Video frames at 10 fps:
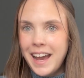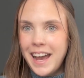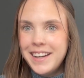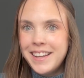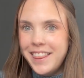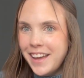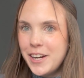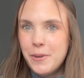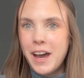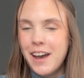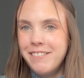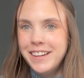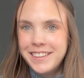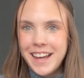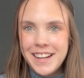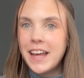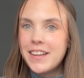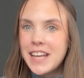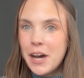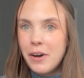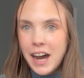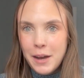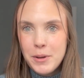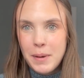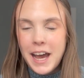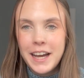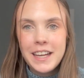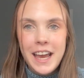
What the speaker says: And there you have it. That is how I would pack